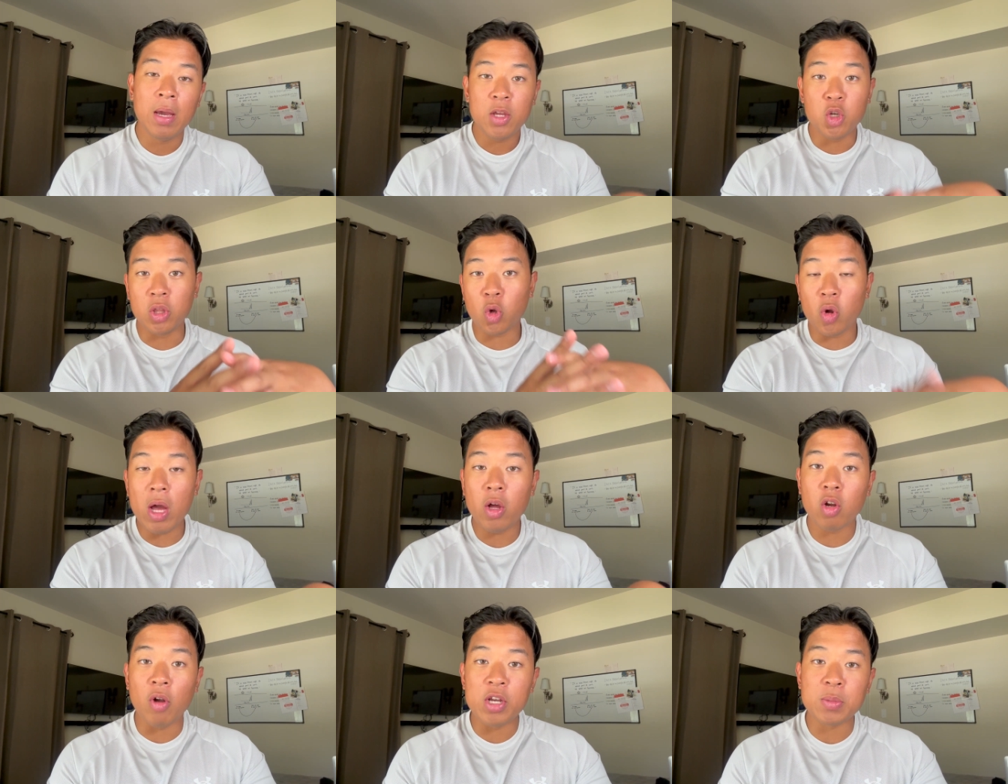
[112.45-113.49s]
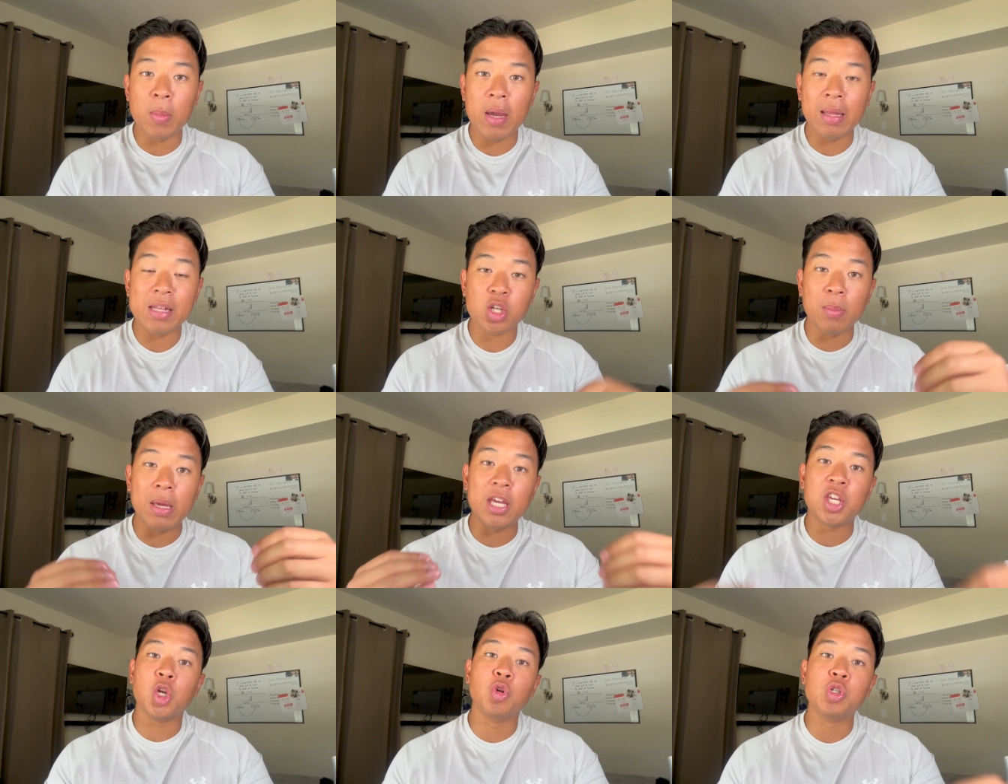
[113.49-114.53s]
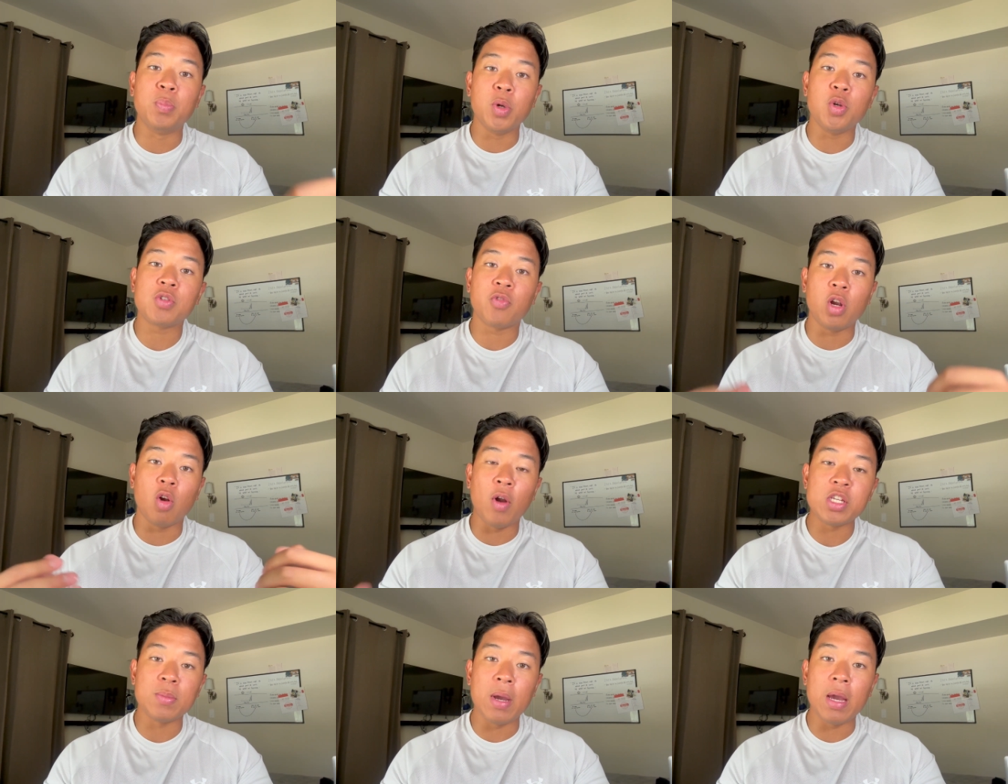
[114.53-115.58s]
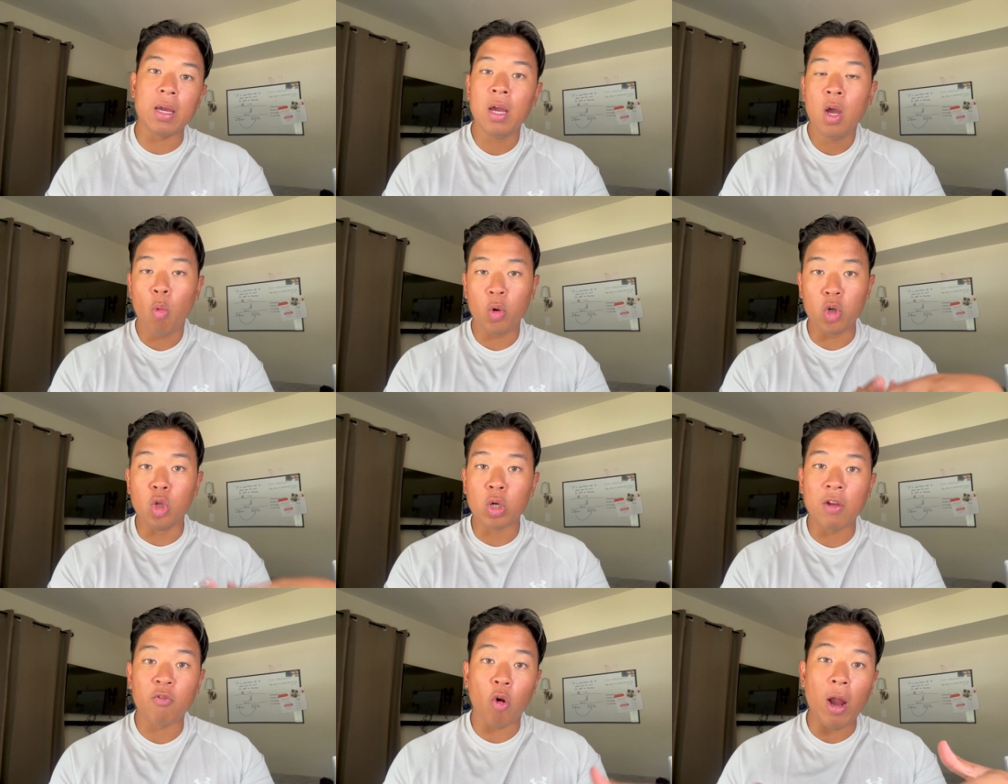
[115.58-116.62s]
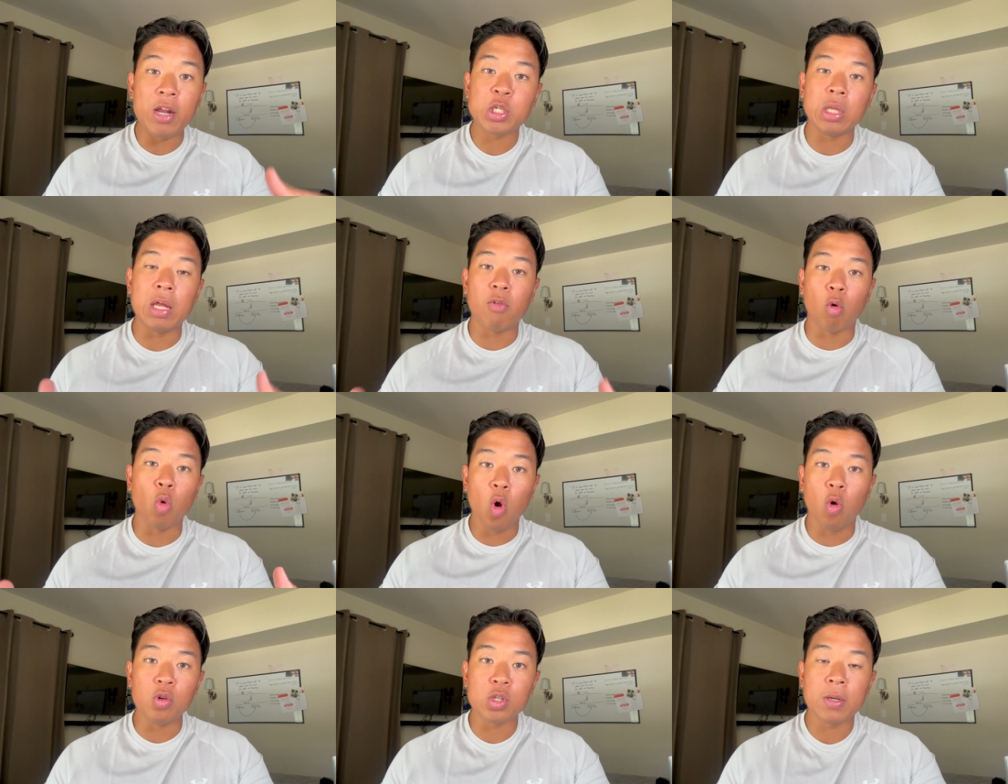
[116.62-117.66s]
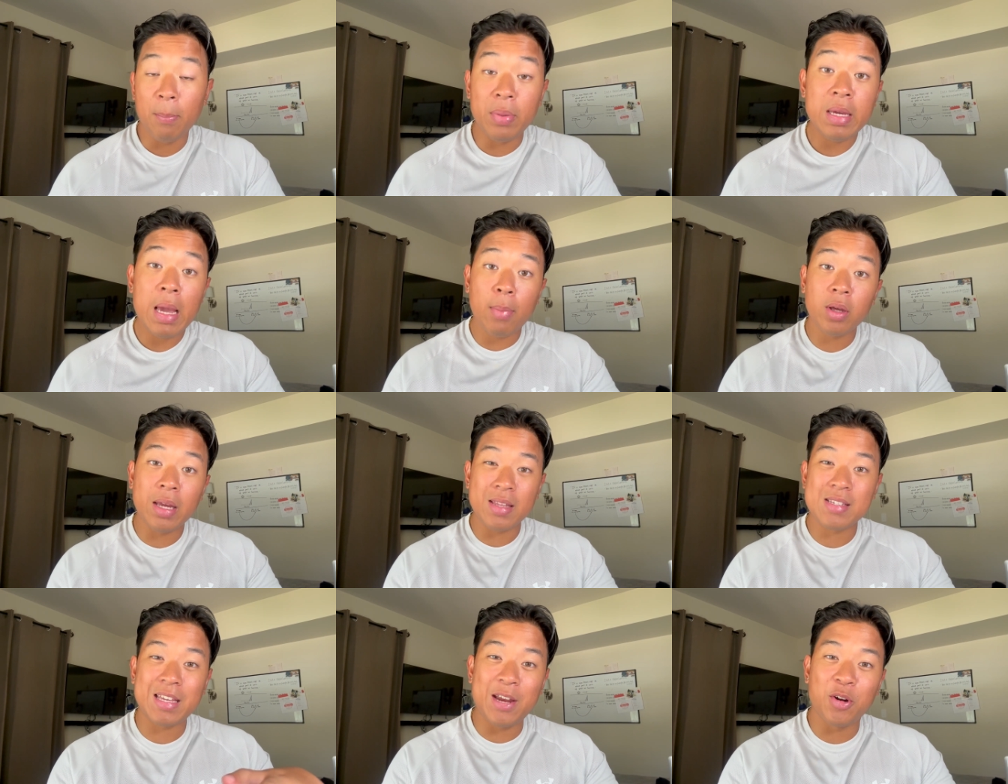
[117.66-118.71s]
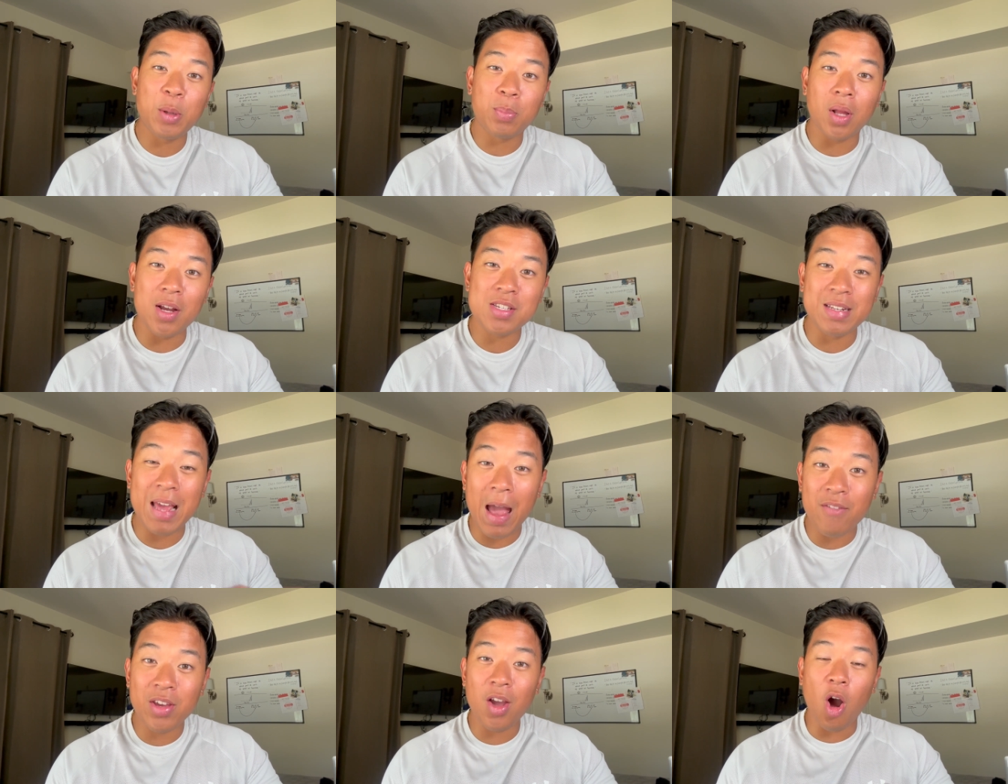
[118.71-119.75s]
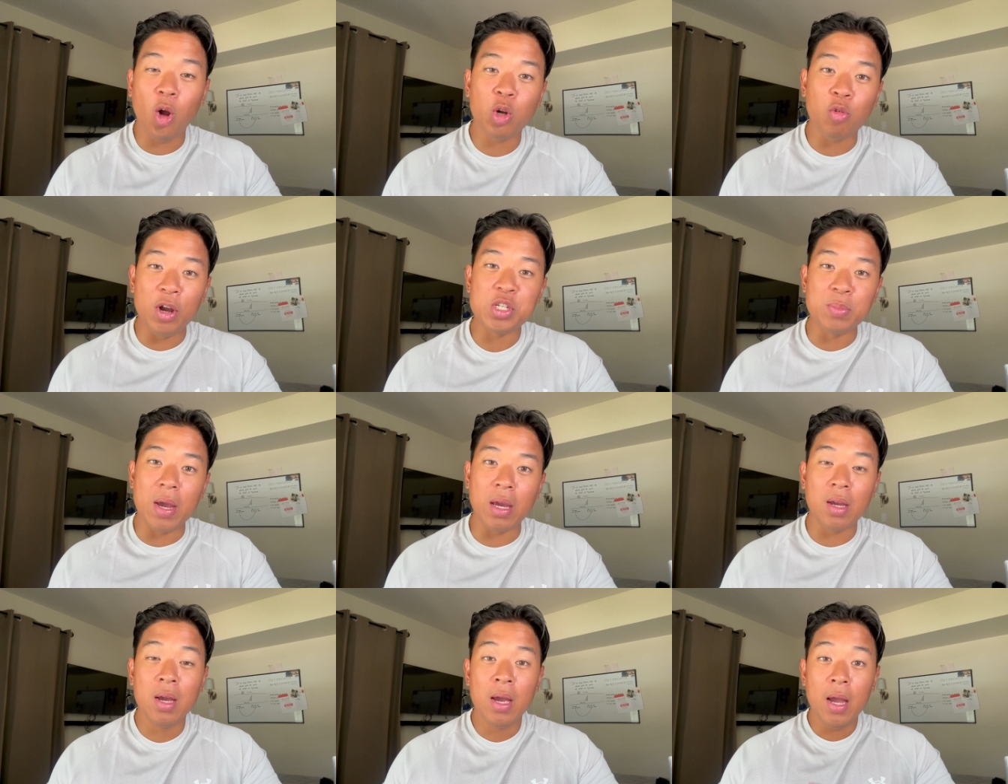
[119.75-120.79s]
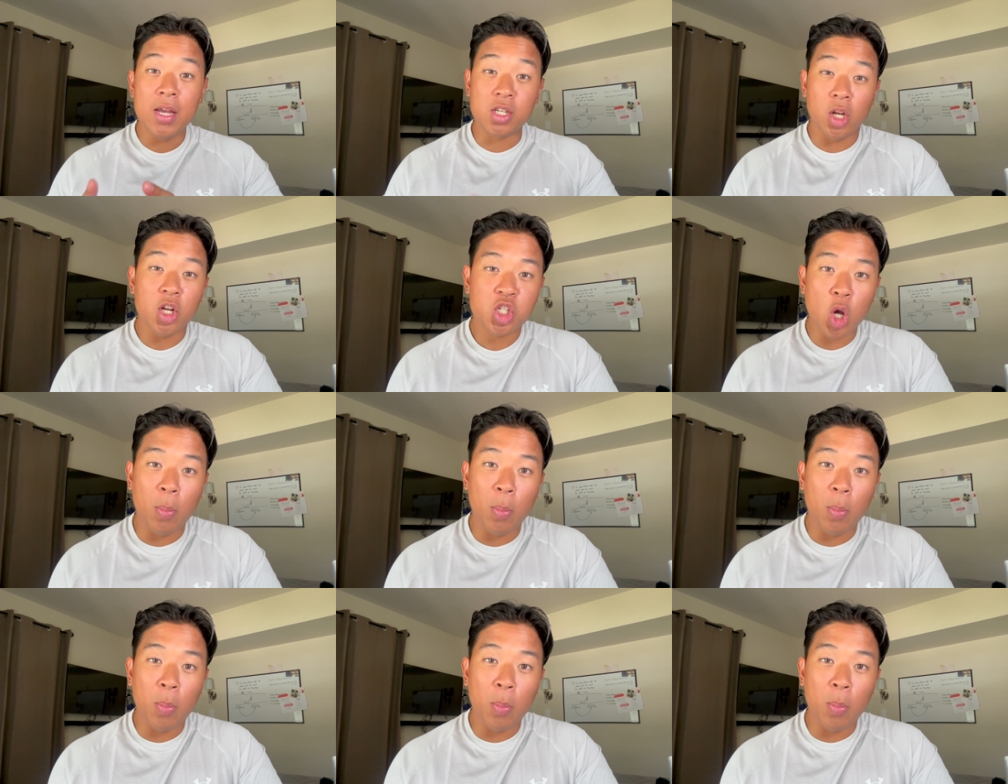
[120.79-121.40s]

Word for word: you can throw that on your resume and that's going to be a huge boost for your resume when you're looking for entry level roles. Being able to get the Security Plus and having it on your resume is going to show